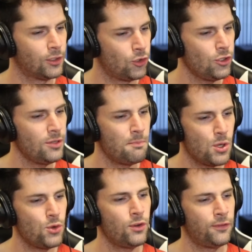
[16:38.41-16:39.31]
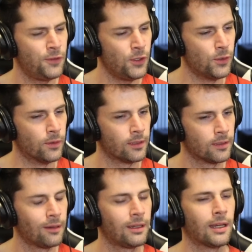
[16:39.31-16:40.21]
Good mood food.
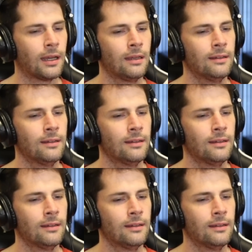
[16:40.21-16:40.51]
Okay.